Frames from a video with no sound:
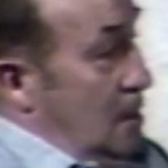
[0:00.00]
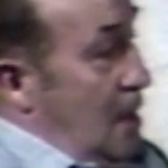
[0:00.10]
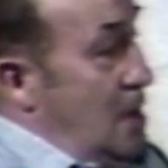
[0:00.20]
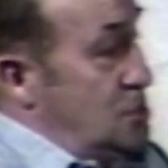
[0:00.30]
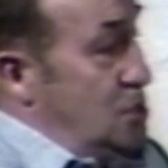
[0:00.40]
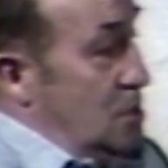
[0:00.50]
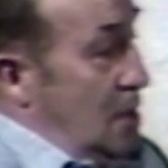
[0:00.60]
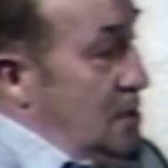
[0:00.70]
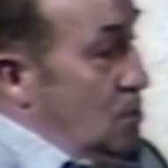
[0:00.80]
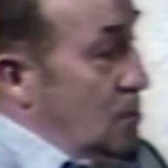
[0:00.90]
Last year
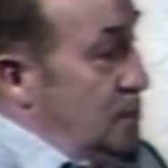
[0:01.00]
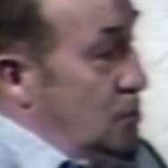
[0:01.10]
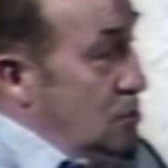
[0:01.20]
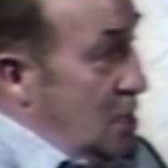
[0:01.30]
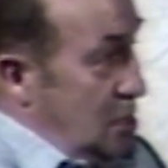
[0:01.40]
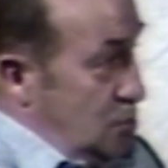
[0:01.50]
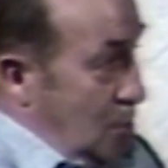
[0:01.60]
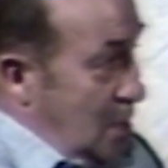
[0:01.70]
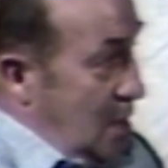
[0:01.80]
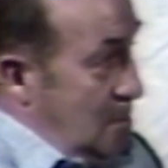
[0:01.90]
I knew of two nests,
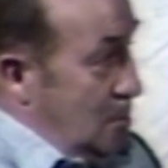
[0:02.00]
one out of